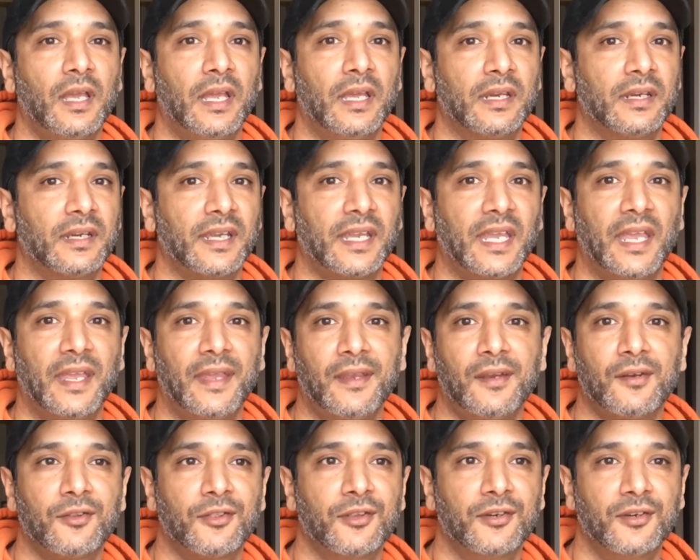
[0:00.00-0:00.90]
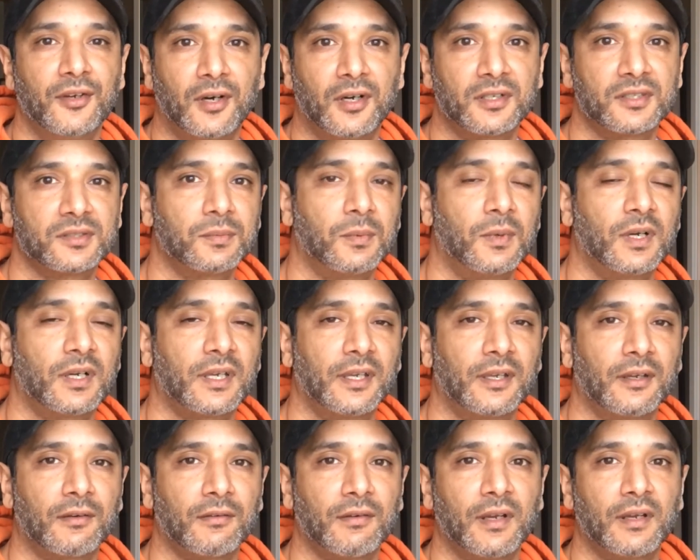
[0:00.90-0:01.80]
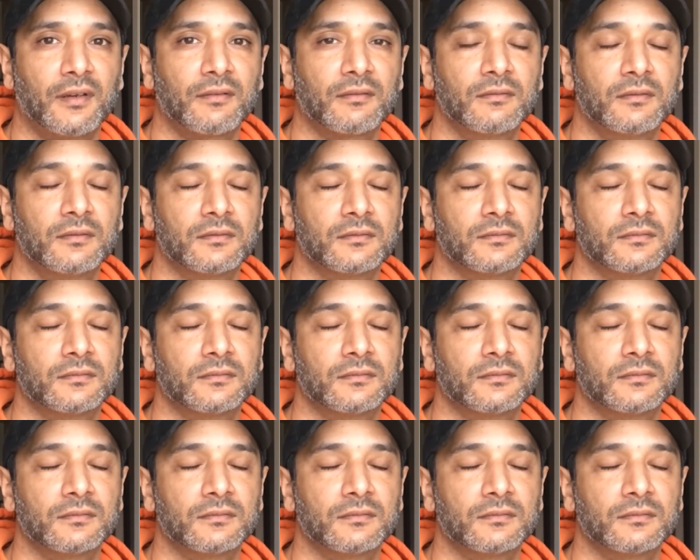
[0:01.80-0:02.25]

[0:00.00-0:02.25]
And I can't hear the dogs walking around,